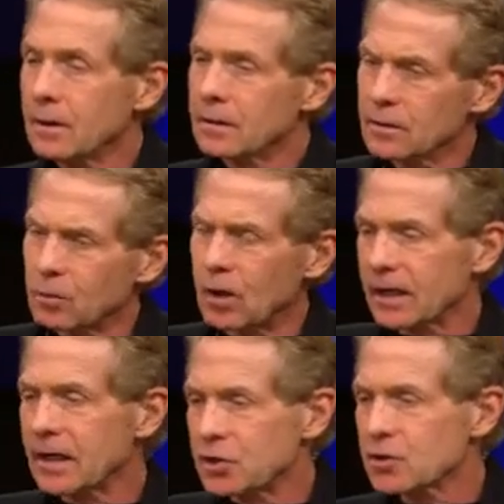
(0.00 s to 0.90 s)
LeBron
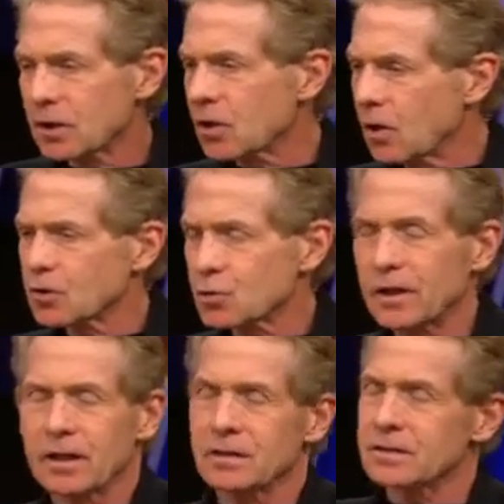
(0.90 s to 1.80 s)
occasionally calls Ray
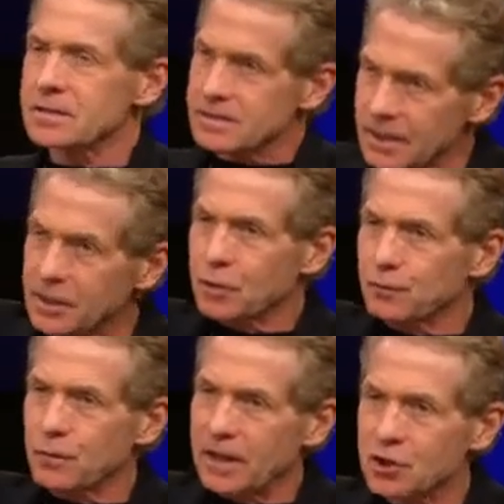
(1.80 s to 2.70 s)
Allen and says, thank you for
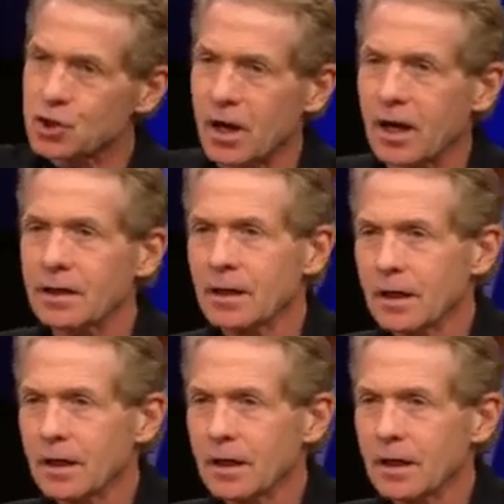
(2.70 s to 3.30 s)
that shot.